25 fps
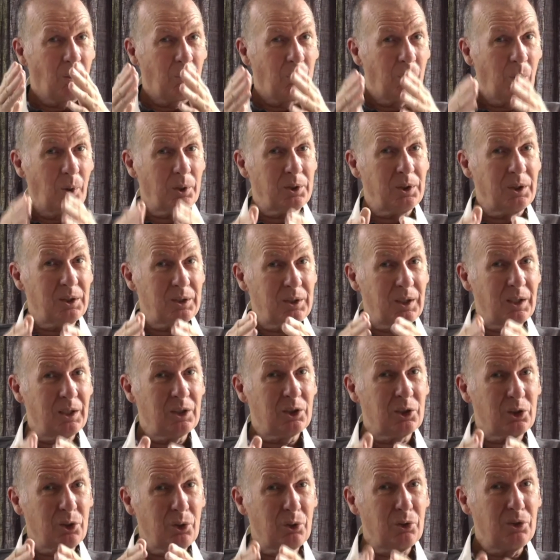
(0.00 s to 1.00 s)
what it
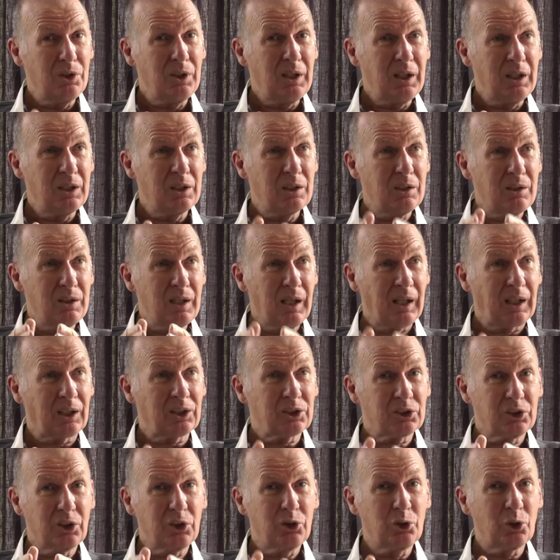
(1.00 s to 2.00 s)
is you need
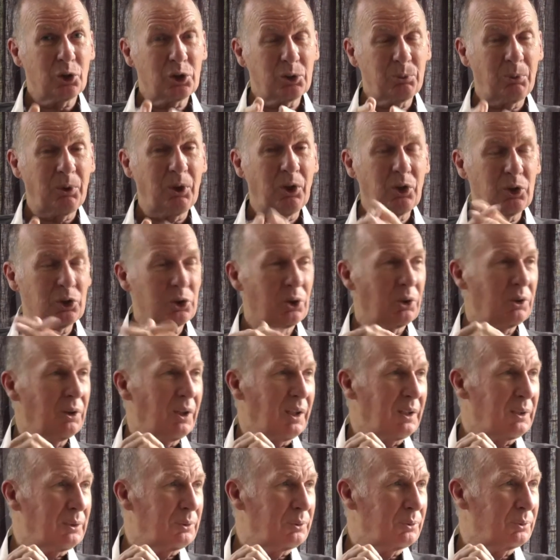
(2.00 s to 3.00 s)
next in your spiritual
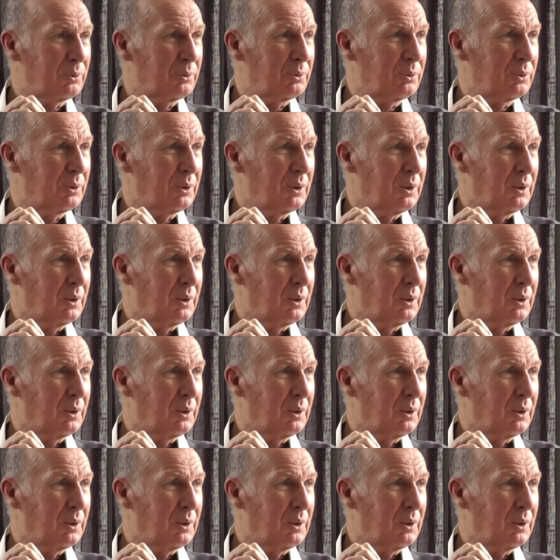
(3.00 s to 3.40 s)
life